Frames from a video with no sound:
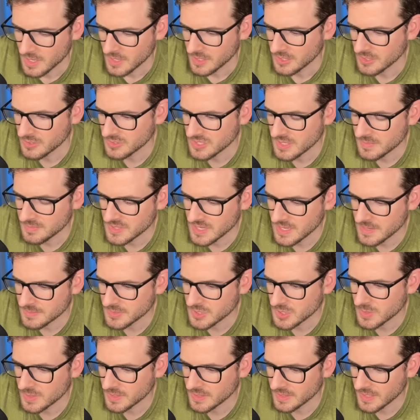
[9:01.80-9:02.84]
Now,
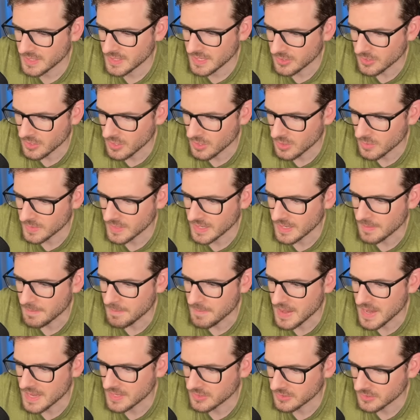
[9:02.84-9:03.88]
sometimes you can like go and like
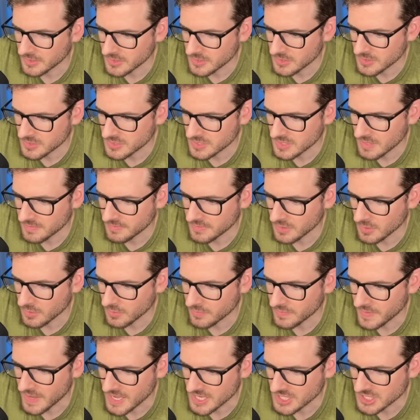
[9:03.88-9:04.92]
manually do stuff the
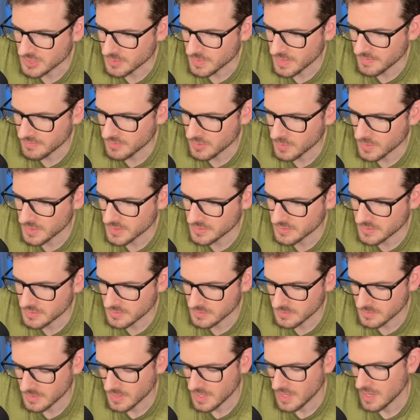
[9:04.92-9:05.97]
old fashioned way if you want
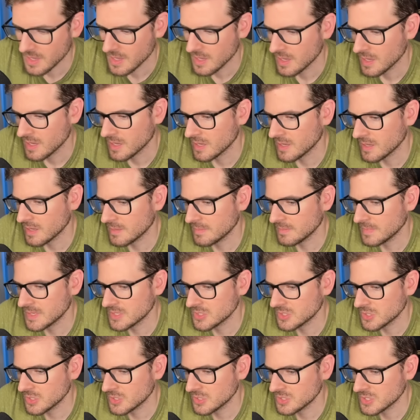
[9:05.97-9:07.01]
to.
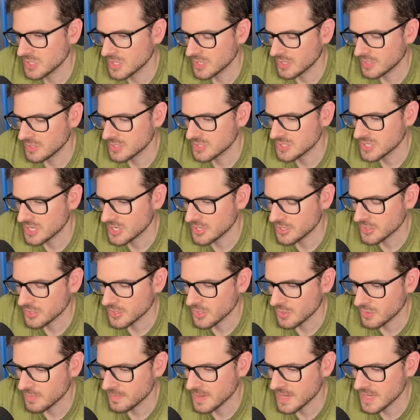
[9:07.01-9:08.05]
It's good to understand your
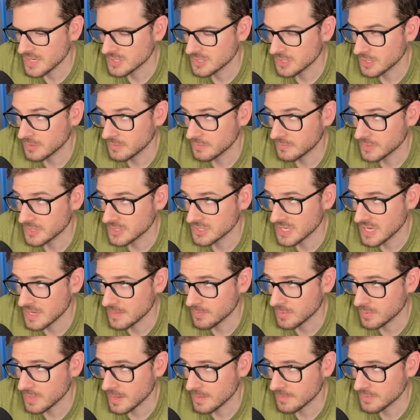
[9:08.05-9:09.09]
code base. So for
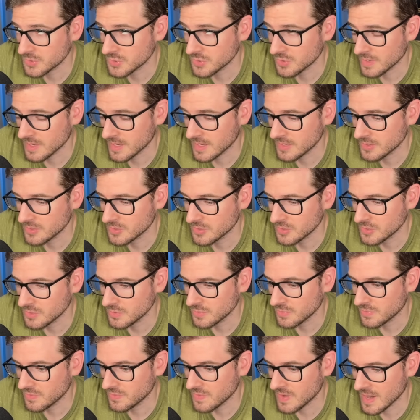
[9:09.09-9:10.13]
example, I'm trying
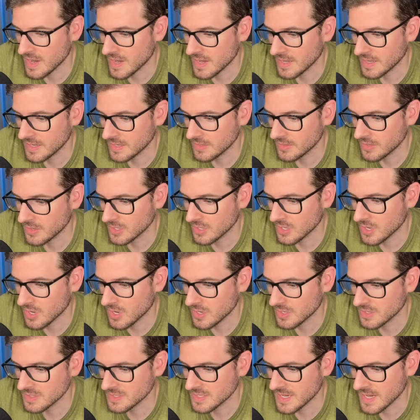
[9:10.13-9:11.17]
to find the
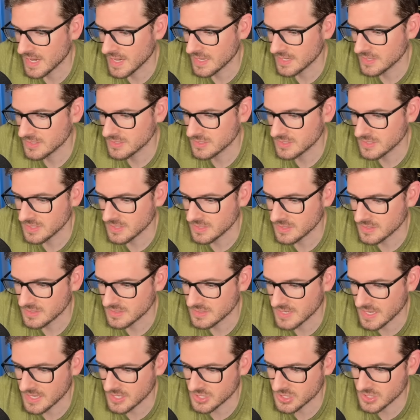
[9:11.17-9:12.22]
context
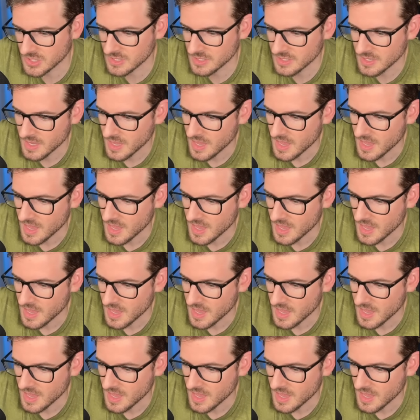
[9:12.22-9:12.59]
section.